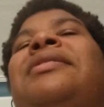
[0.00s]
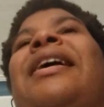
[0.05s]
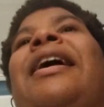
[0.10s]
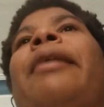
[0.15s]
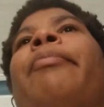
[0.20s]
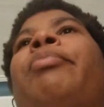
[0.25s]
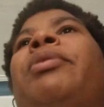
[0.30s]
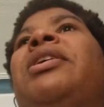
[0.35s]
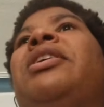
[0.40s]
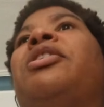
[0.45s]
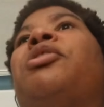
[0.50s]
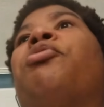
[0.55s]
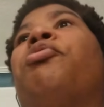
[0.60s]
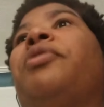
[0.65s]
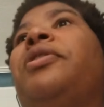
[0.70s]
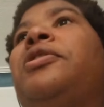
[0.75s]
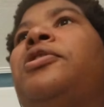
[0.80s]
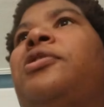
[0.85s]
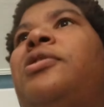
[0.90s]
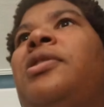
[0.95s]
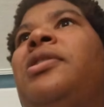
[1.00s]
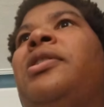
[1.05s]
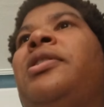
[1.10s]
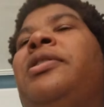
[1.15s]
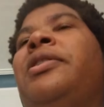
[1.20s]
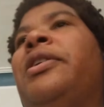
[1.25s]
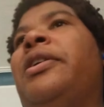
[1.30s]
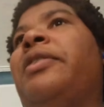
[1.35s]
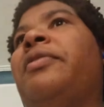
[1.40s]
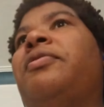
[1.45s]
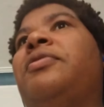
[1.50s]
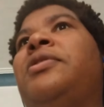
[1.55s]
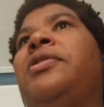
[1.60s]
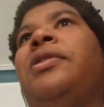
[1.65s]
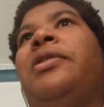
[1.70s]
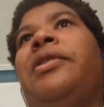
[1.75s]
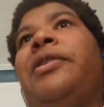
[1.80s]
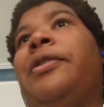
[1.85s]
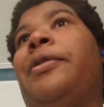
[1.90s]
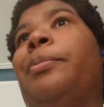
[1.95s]
not being Christian enough
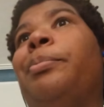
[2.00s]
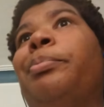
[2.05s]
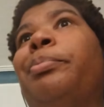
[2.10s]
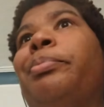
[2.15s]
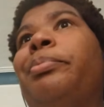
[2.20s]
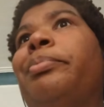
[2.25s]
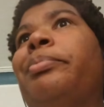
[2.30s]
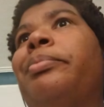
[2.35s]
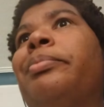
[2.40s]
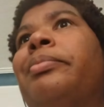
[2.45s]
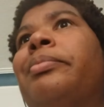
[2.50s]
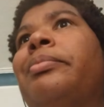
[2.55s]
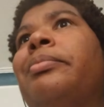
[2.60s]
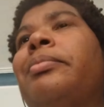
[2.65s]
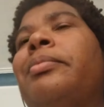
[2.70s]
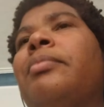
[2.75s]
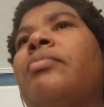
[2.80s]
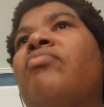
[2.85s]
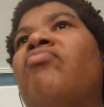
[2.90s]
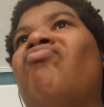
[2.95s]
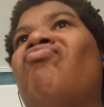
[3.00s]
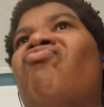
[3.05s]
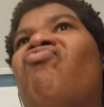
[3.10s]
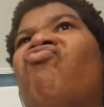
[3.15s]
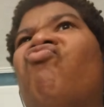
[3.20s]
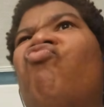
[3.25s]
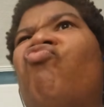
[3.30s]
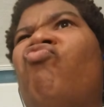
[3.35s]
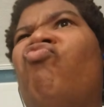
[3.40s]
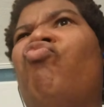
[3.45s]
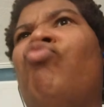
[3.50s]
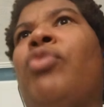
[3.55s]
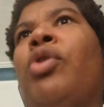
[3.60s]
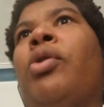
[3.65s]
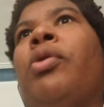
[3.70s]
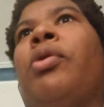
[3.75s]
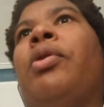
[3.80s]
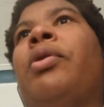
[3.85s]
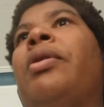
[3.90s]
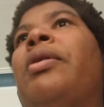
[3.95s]
to them.
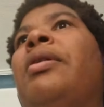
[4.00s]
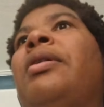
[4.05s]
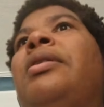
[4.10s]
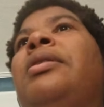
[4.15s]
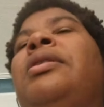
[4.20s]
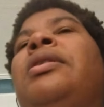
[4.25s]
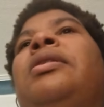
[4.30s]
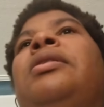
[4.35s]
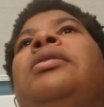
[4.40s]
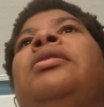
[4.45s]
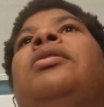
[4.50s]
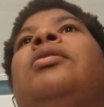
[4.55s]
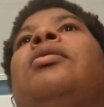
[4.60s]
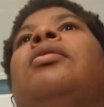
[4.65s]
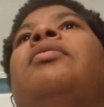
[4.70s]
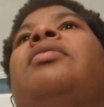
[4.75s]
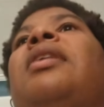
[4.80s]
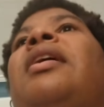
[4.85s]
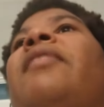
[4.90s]
Or, you know, if